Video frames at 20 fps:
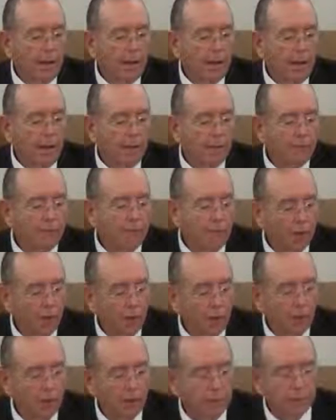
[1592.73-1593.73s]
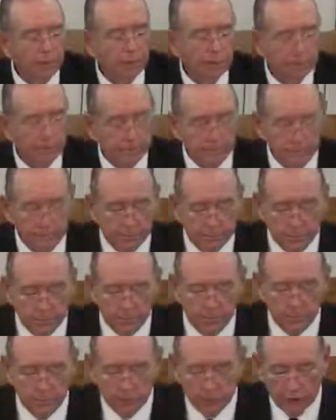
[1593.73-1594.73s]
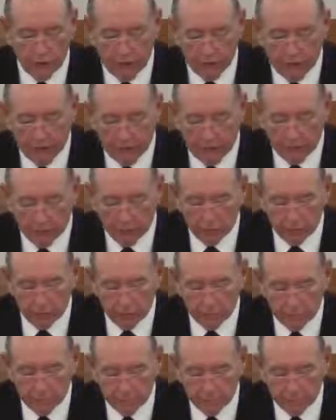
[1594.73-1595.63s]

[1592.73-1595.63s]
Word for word: I have four siblings.